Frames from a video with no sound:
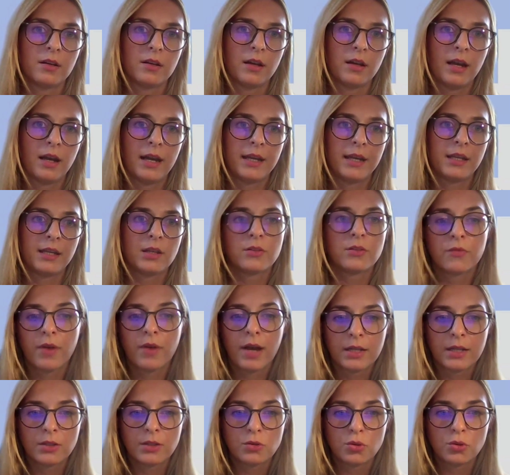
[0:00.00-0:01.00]
I
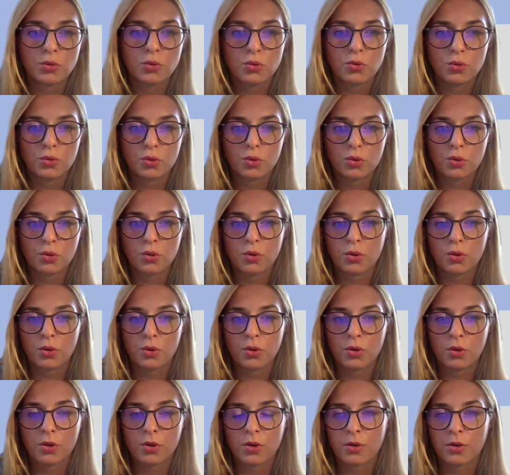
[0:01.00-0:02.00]
invite you
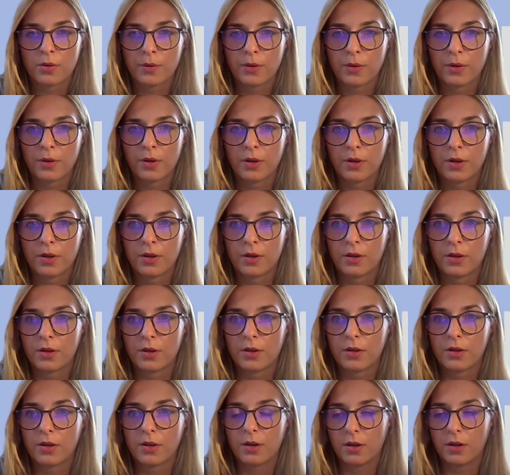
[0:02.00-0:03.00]
to
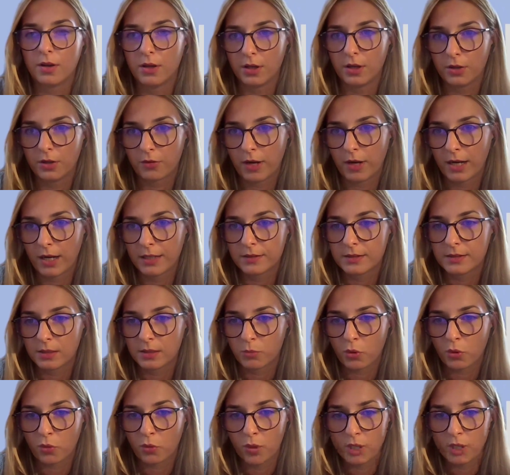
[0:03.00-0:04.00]
write
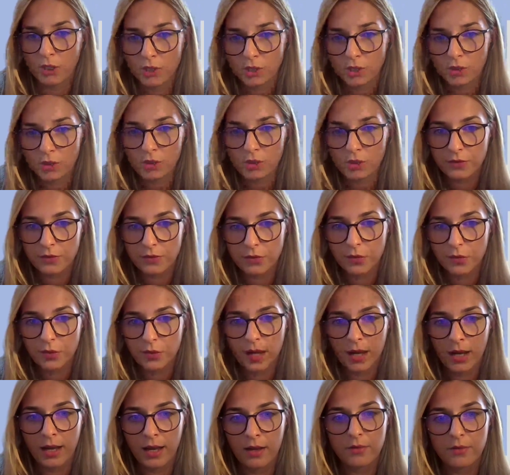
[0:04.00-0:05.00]
some questions if
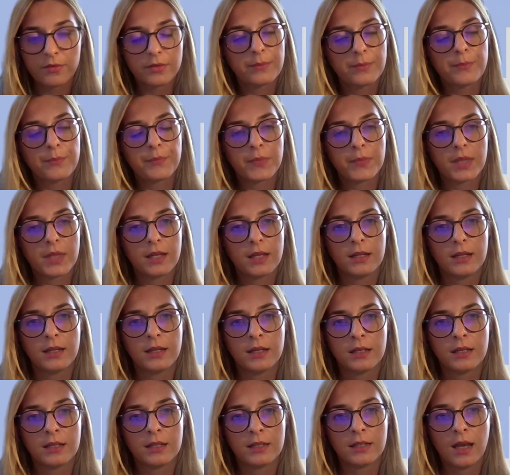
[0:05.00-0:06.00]
you have.
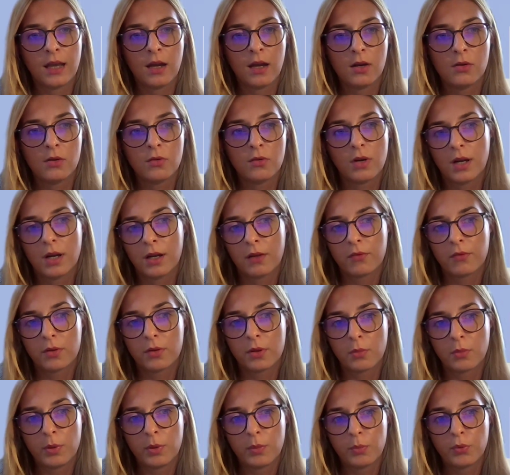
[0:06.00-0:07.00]
Now I
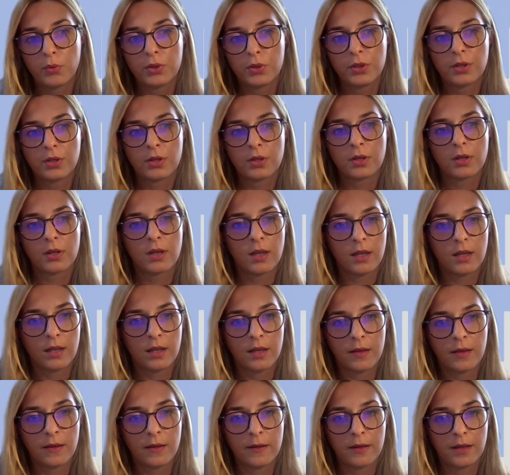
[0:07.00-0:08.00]
will be putting
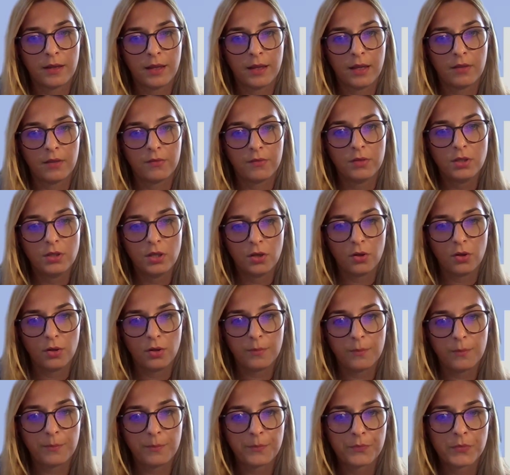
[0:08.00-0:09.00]
a
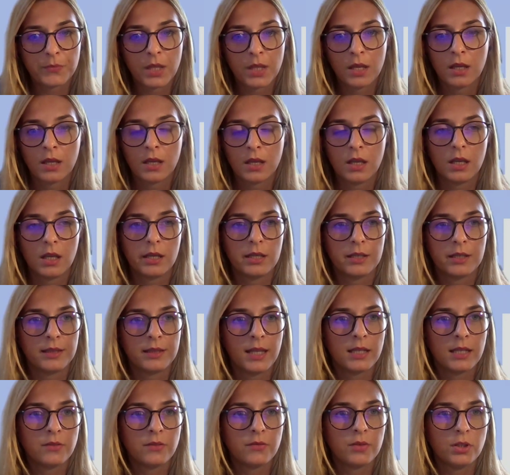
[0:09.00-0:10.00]
video.
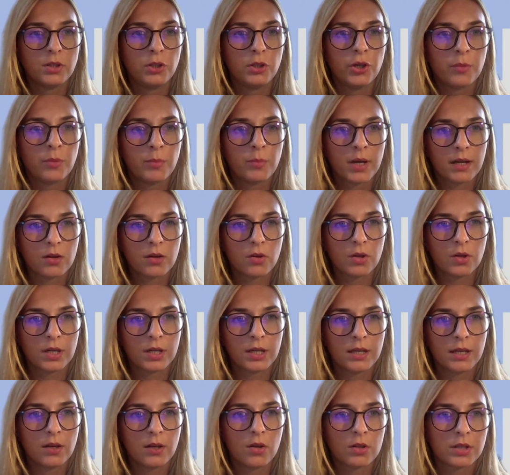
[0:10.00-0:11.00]
In that video, my
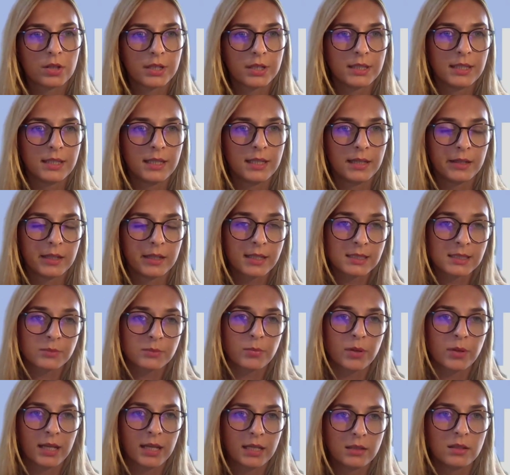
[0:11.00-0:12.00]
colleague already
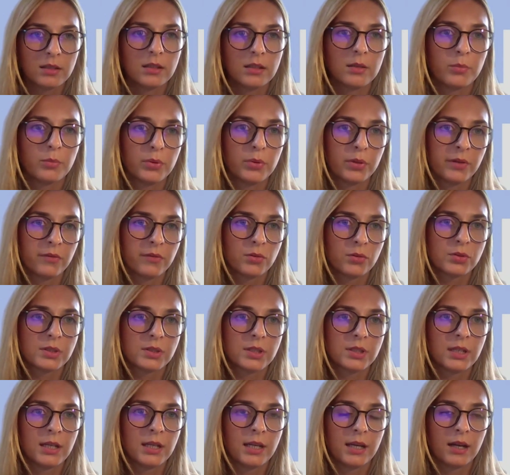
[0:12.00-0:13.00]
explained
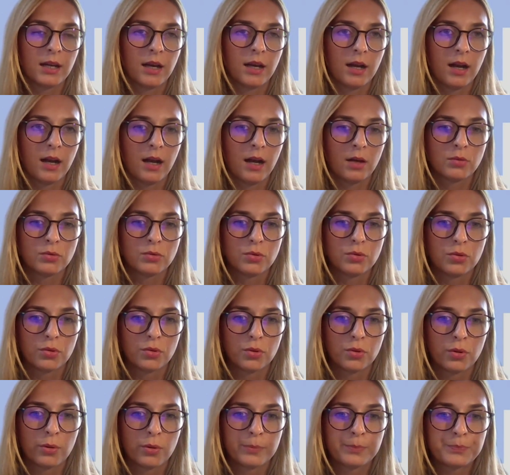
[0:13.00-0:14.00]
previously how
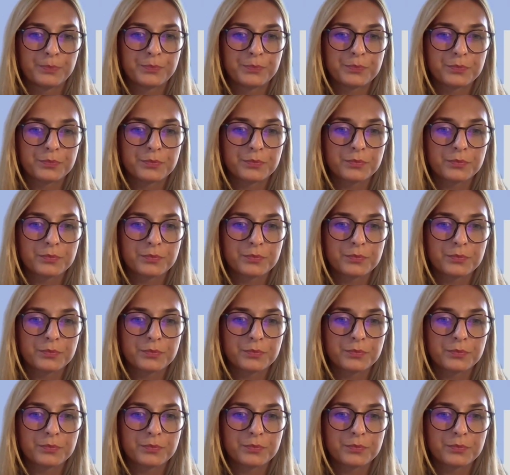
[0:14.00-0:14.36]
to